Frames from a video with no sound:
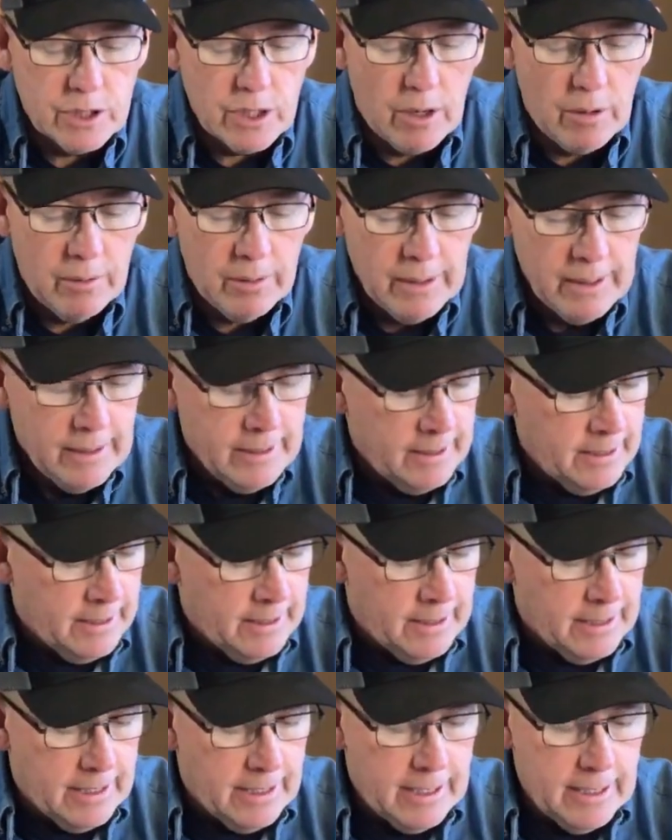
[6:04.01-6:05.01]
So
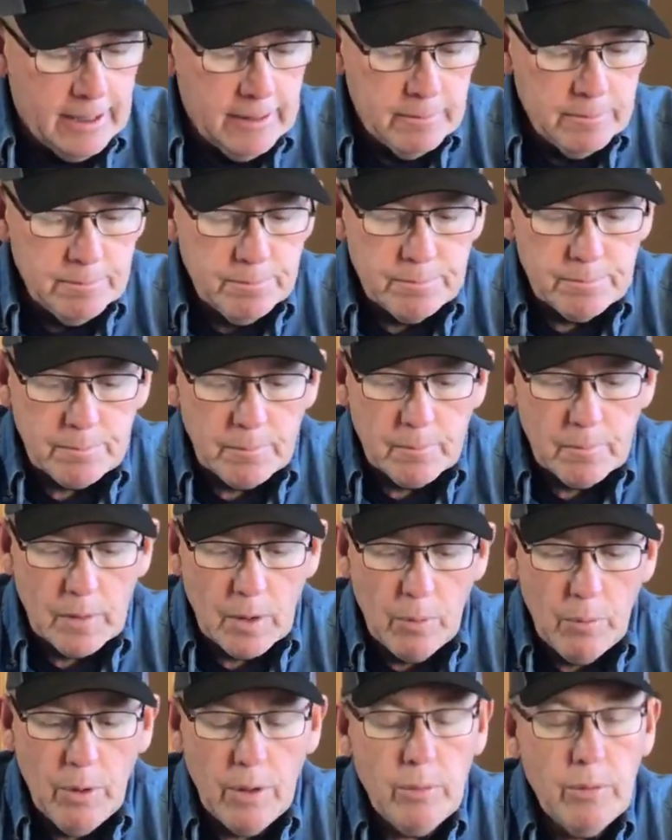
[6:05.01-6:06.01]
um,
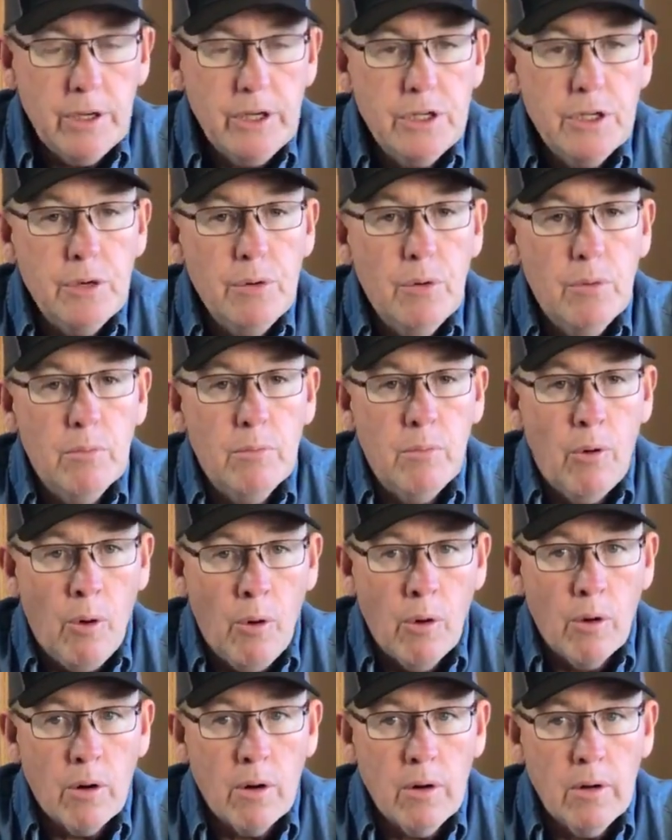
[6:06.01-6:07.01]
when we do
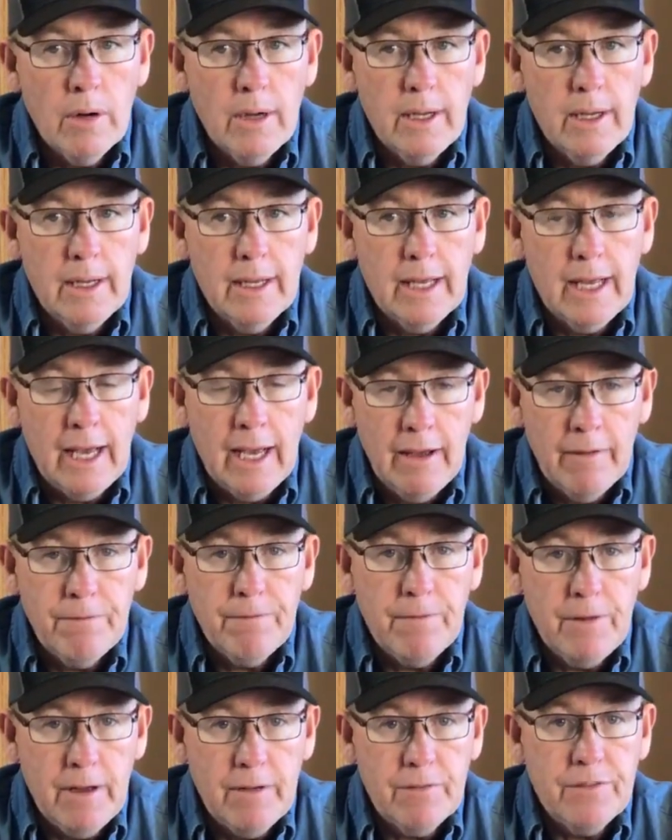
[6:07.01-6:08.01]
more,
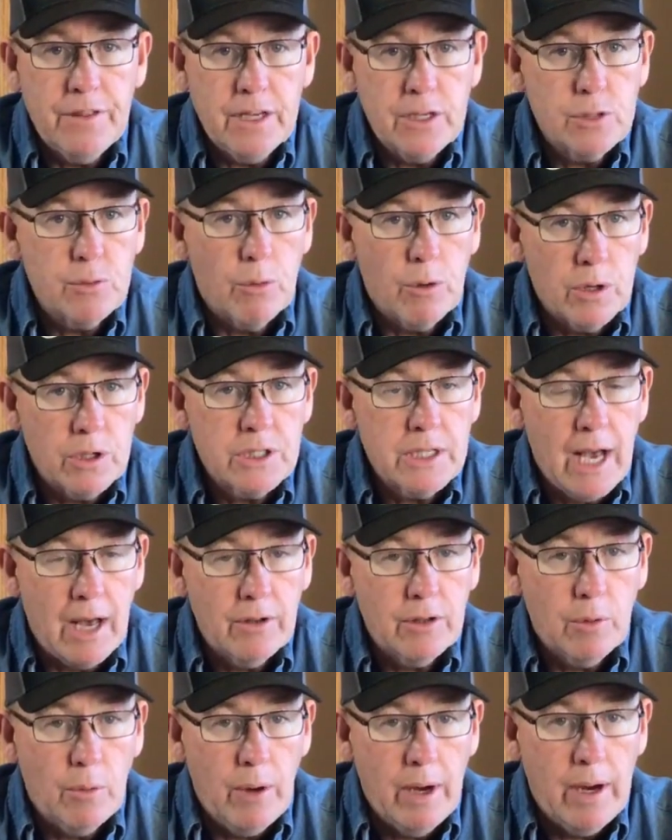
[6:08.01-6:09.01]
if if this works
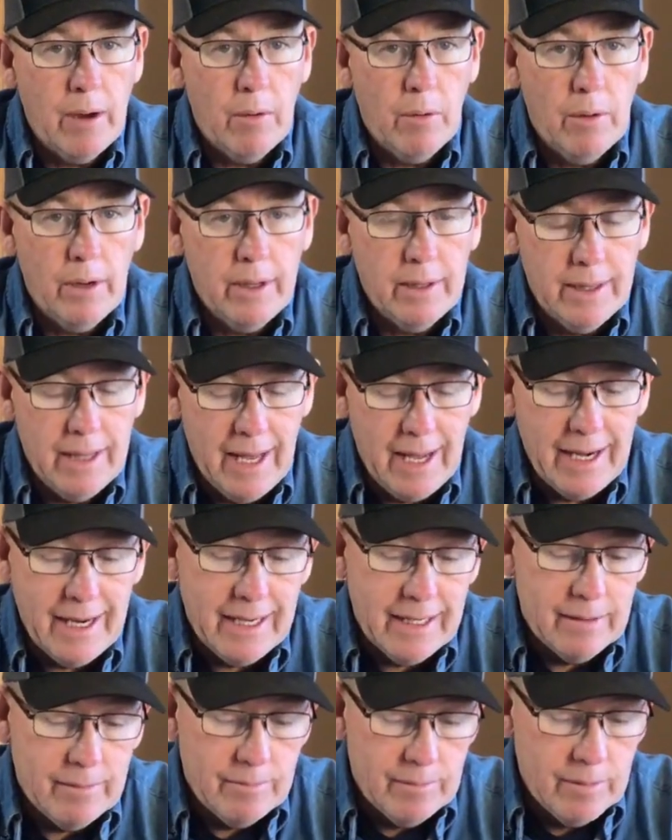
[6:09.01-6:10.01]
out the way that
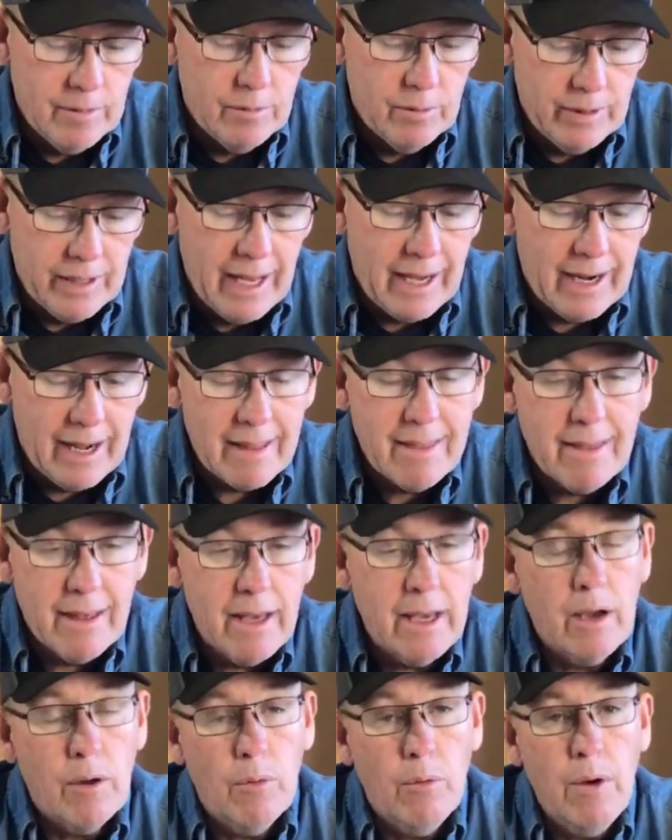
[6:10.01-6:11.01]
it that I
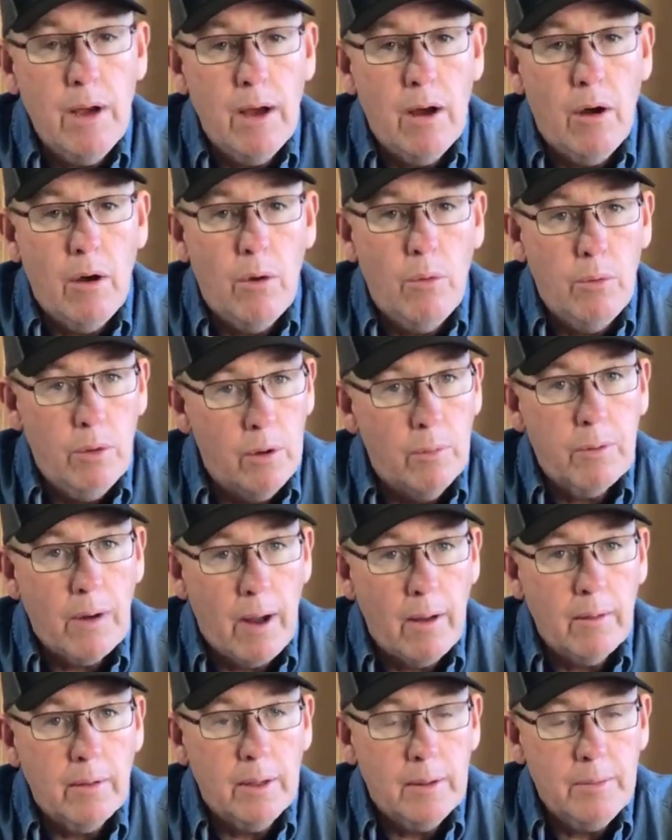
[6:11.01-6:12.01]
think it will, we'll
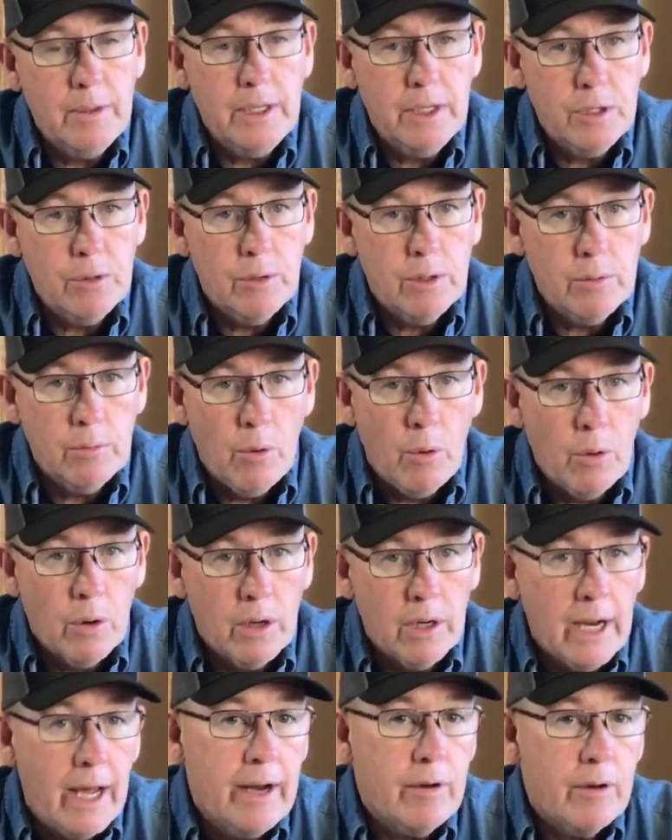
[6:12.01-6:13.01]
probably be doing
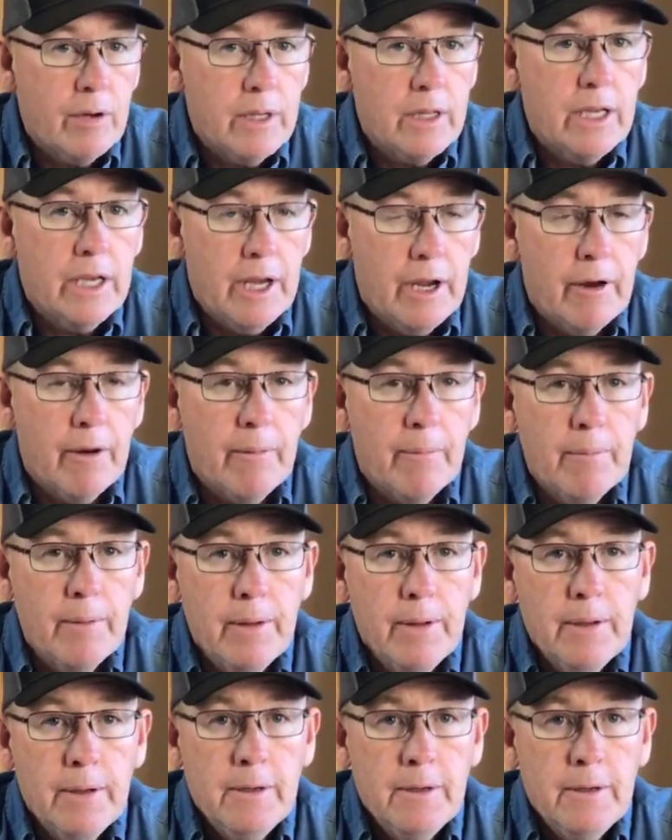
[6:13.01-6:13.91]
more later in the year.